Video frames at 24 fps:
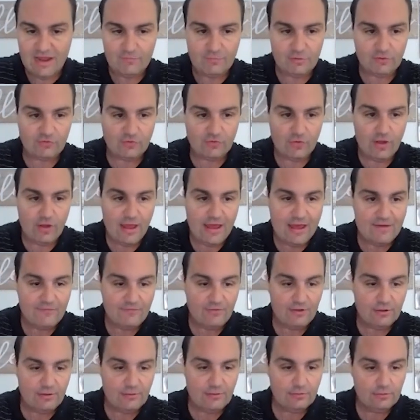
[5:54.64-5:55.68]
Make sure you have
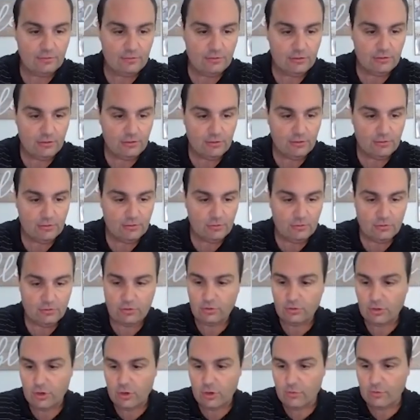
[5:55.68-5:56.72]
it. You can
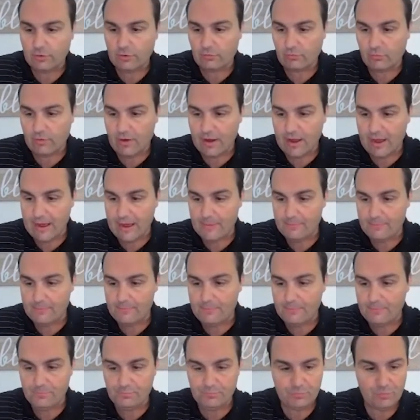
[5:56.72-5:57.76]
go and grab
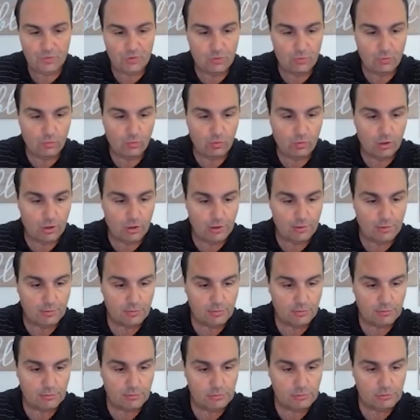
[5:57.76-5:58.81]
your,
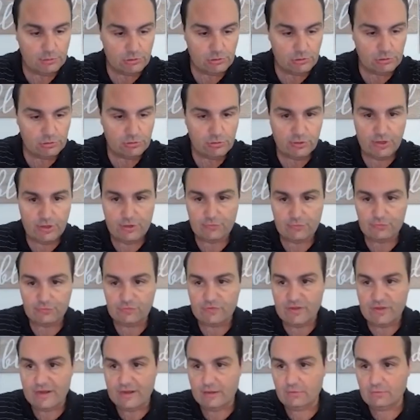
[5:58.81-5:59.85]

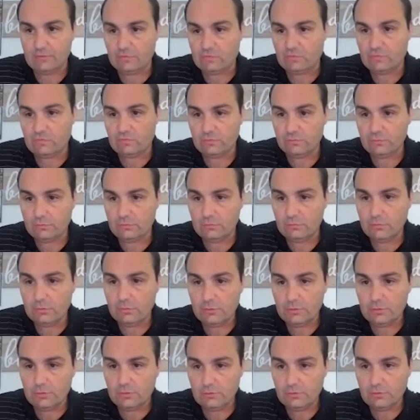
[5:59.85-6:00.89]
settings.
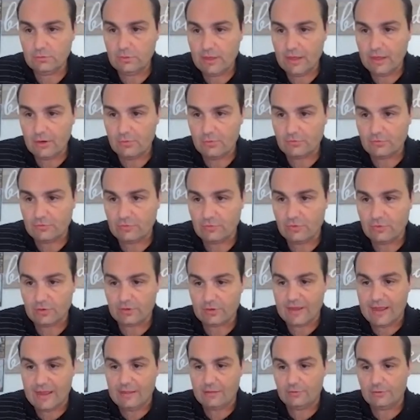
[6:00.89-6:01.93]
Head over to your
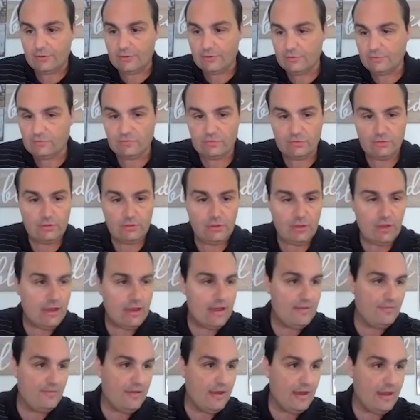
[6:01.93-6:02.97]
calendars,
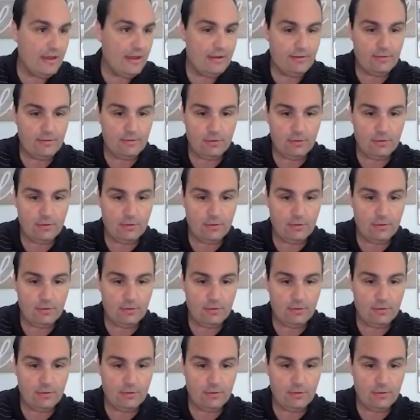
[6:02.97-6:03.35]
and then